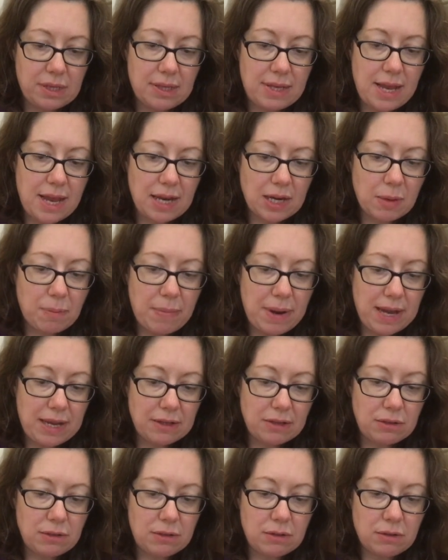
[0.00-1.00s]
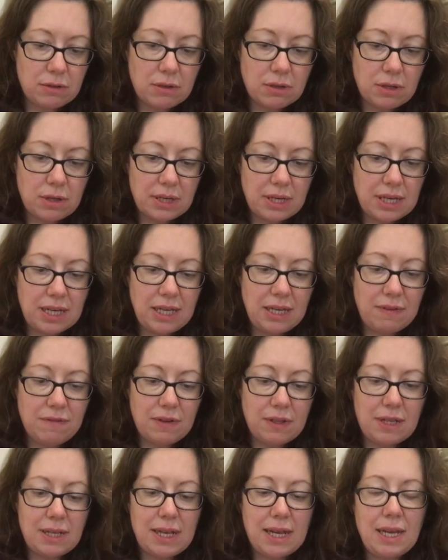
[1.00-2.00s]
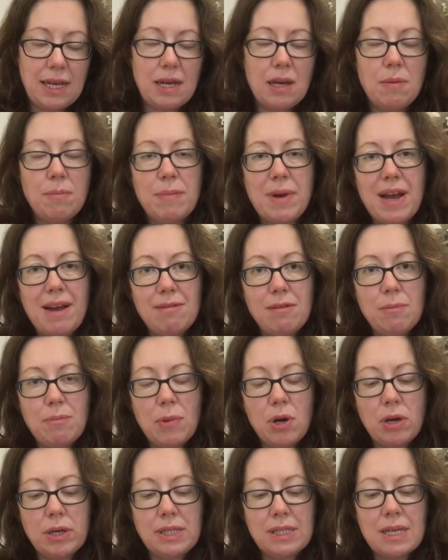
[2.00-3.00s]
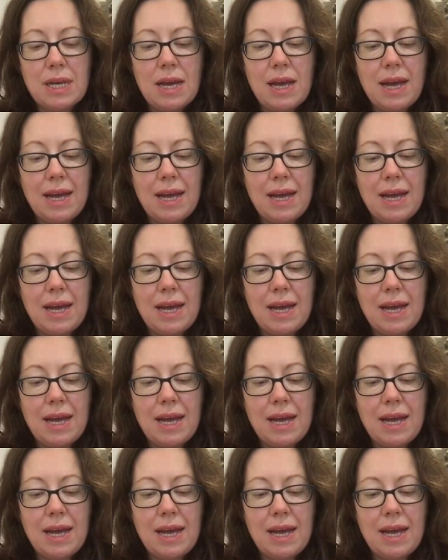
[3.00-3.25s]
neckband evenly, and bear in mind,